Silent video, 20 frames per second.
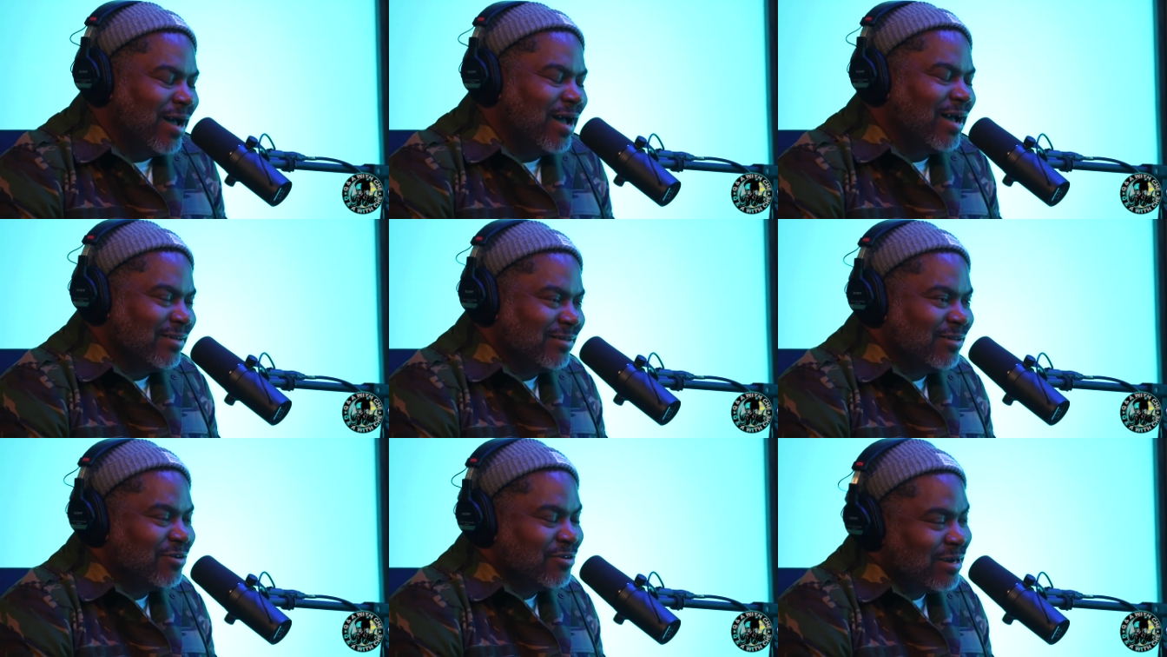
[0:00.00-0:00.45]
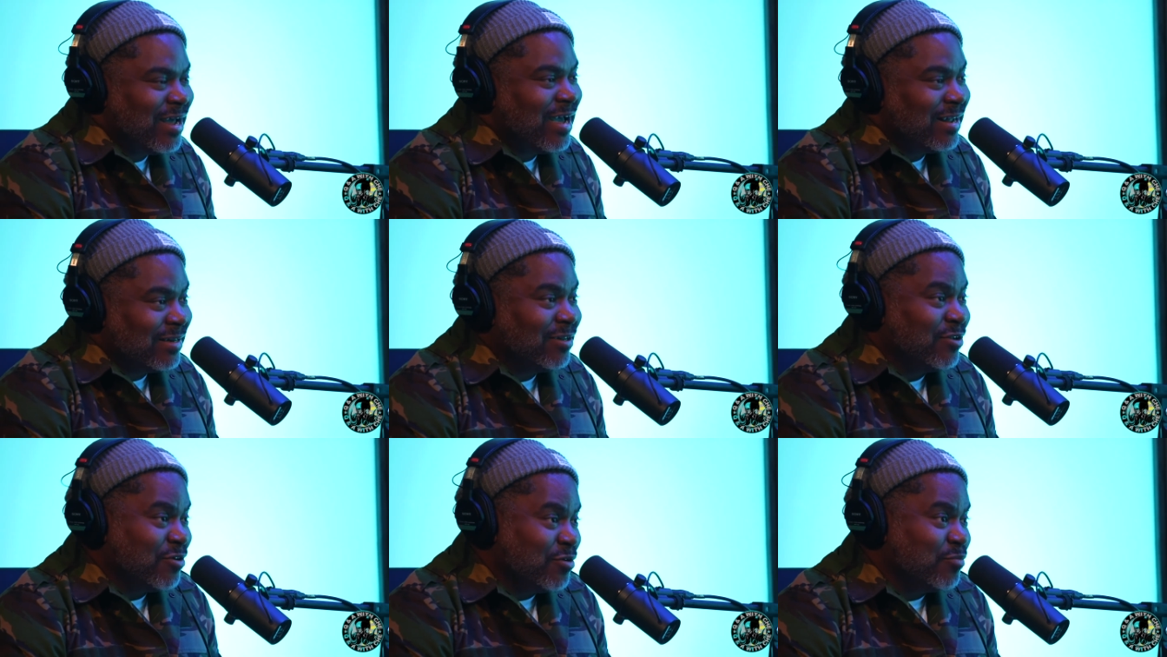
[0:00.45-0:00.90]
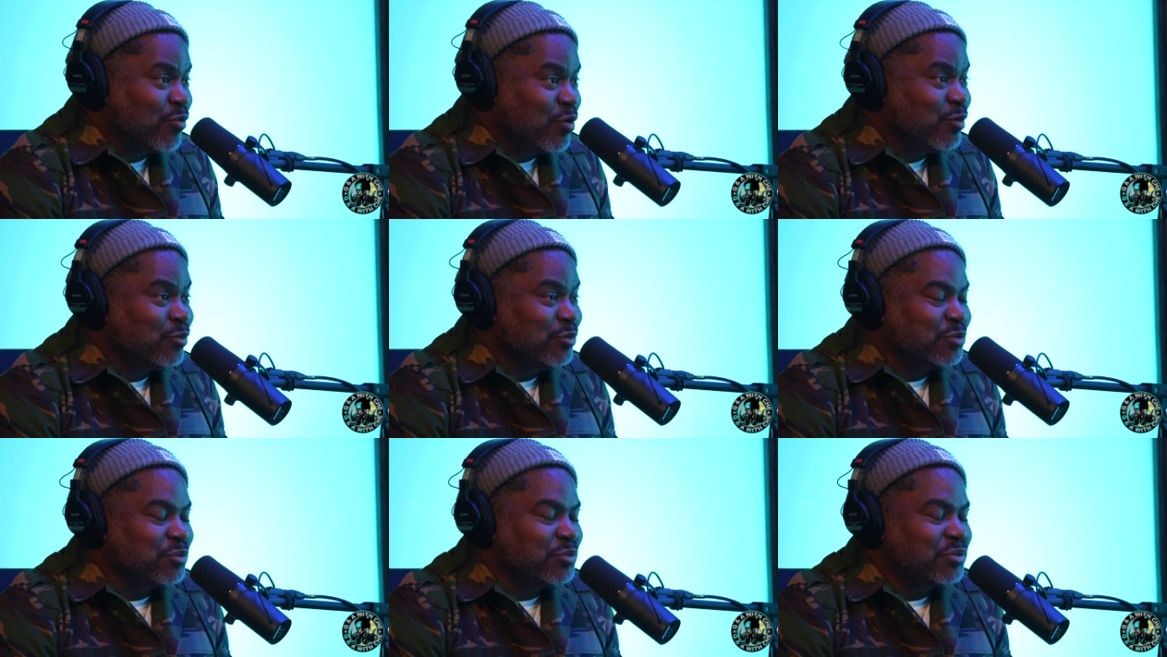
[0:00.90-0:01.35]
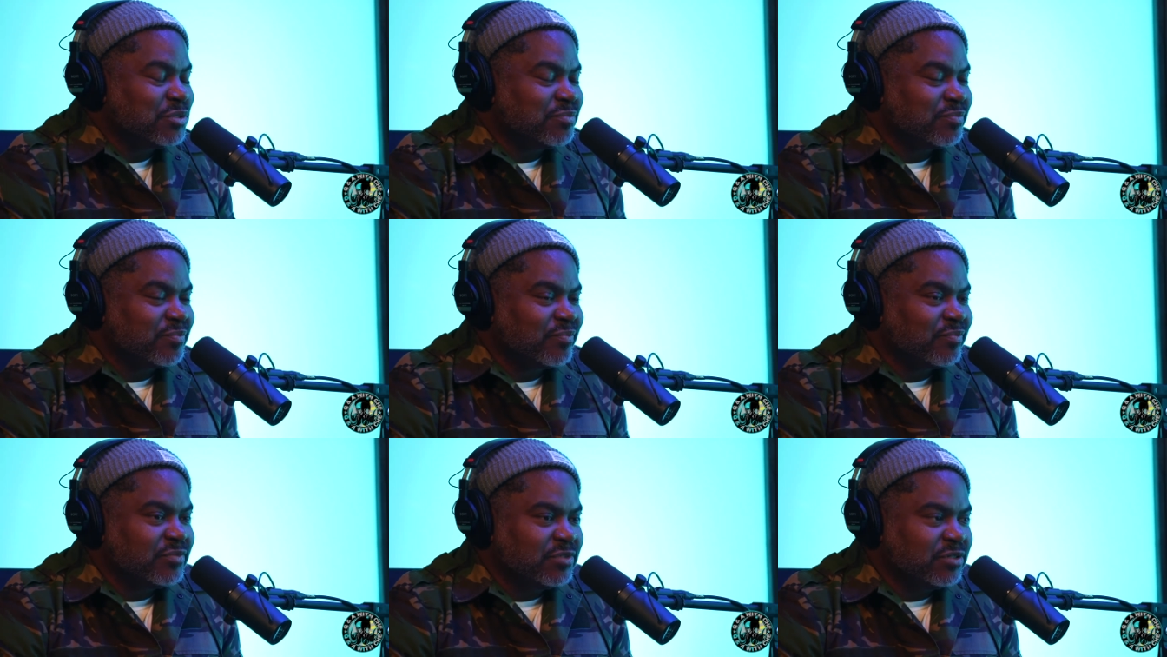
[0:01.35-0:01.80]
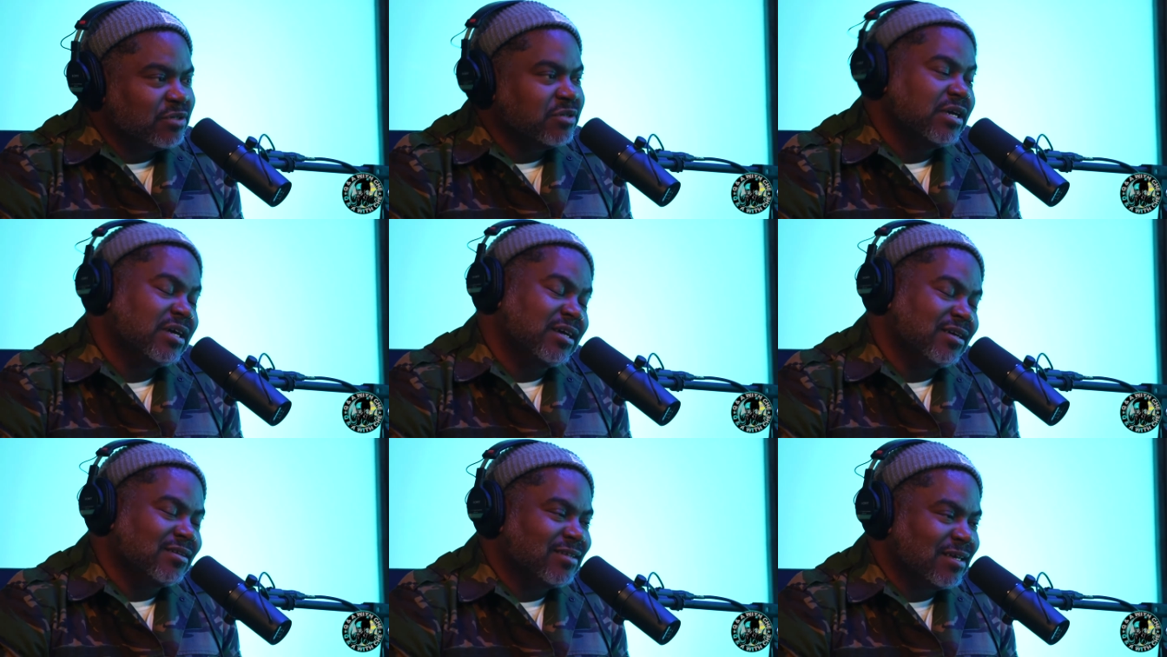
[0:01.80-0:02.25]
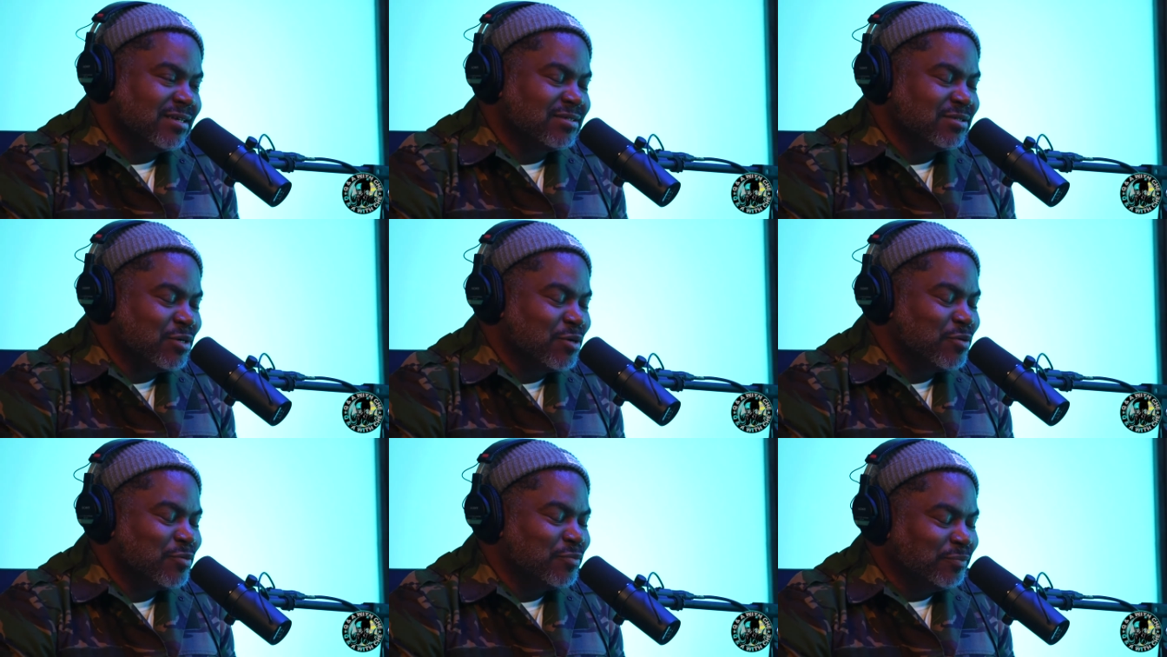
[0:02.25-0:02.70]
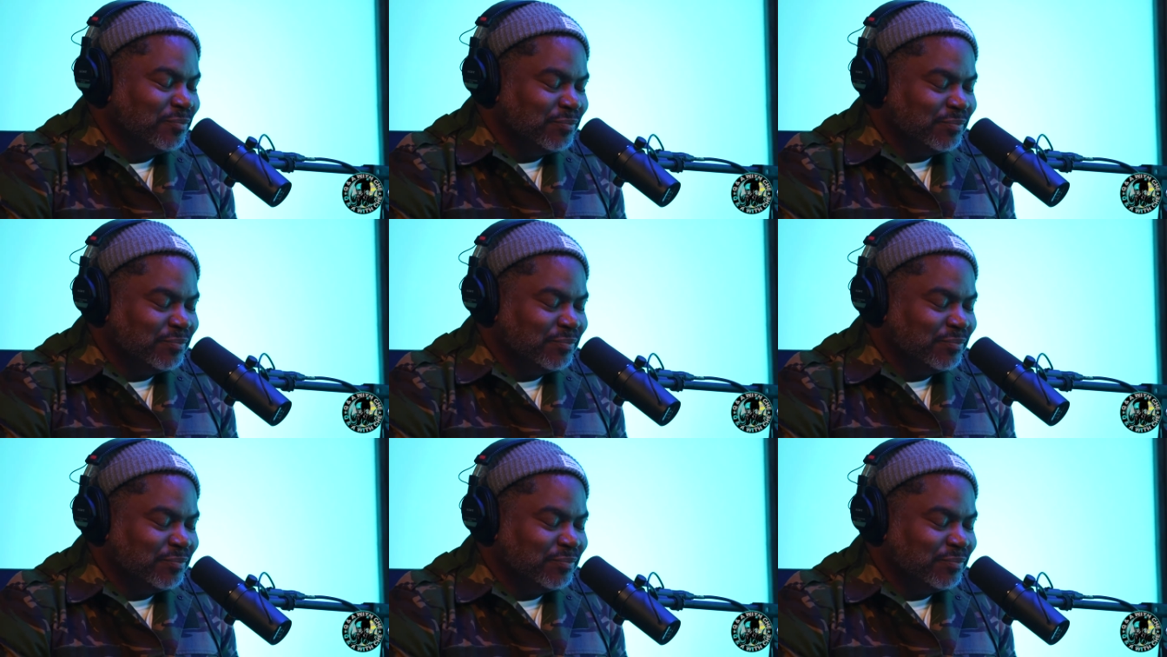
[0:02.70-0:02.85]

I learned I had to learn Pro Tools. So right. yeah, that's dope.